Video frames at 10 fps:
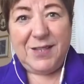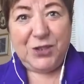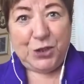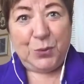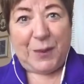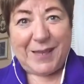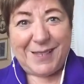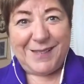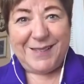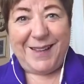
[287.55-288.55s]
do it.
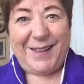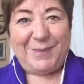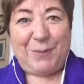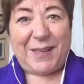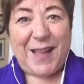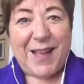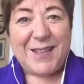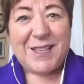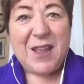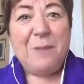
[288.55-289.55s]

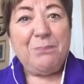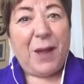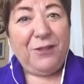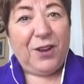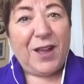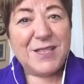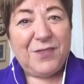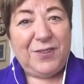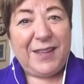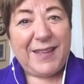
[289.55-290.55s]
Because my
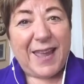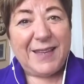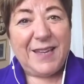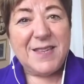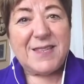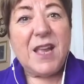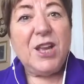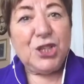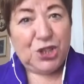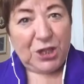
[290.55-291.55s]
philosophy again is
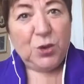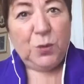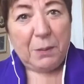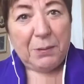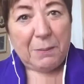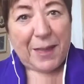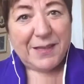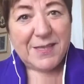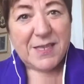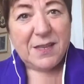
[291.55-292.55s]
she who
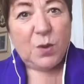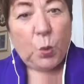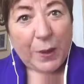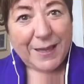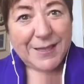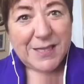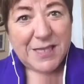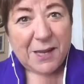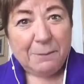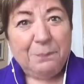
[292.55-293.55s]
implements
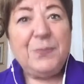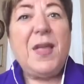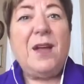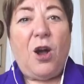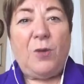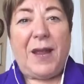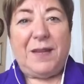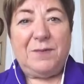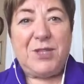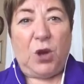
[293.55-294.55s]
wins. All
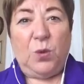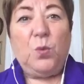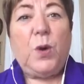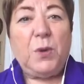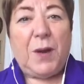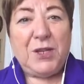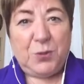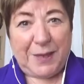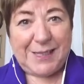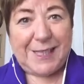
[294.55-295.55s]
right, so what do I do
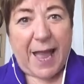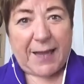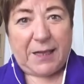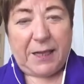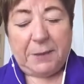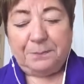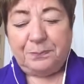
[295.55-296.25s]
exactly?